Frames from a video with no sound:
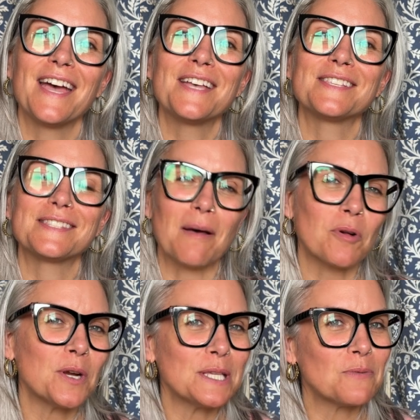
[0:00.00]

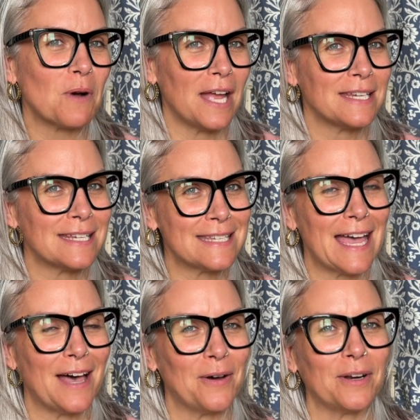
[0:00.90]
Summer is winding
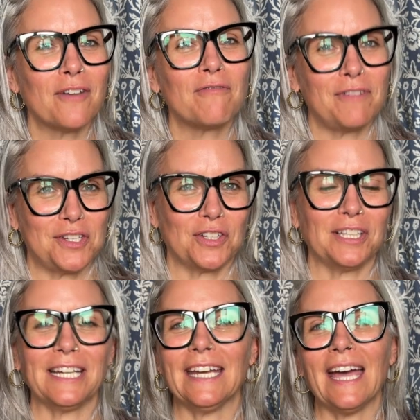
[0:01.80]
down
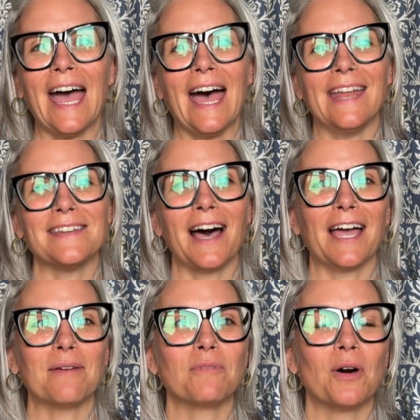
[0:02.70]
officially, and I
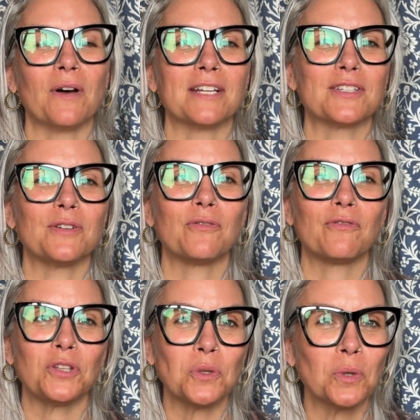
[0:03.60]
am going to
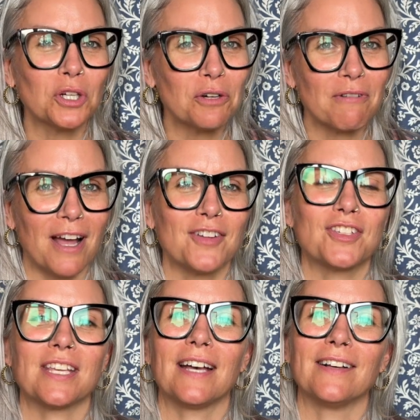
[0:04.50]
fewer garage
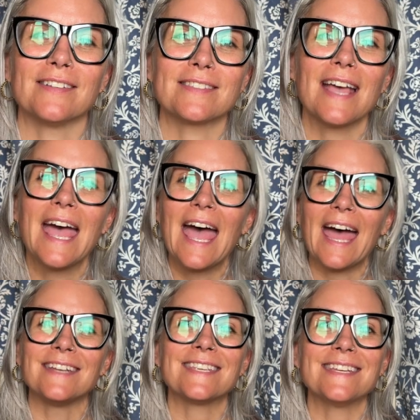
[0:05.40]
sales.
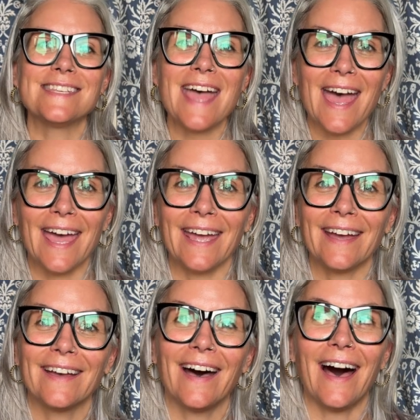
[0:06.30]
And today,
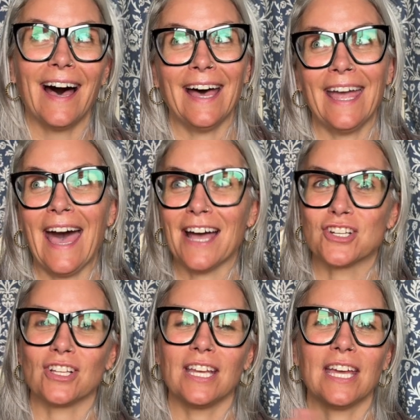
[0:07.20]
I
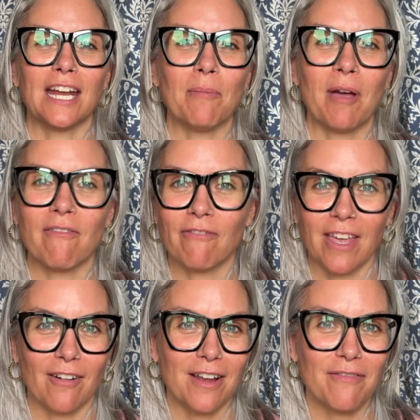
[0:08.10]
actually hit up my
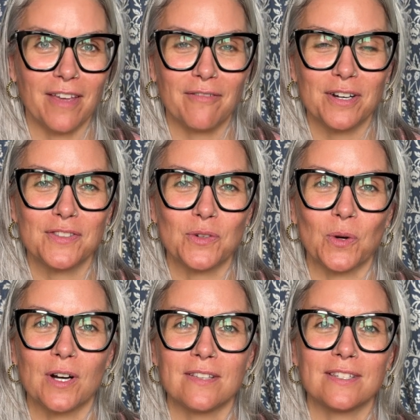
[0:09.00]
very favorite
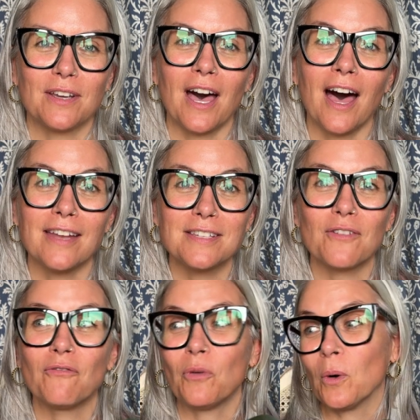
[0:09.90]
stores to hunt
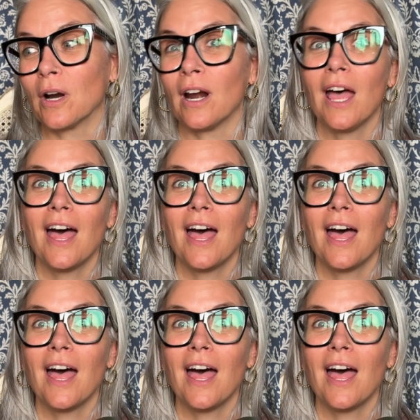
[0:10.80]
for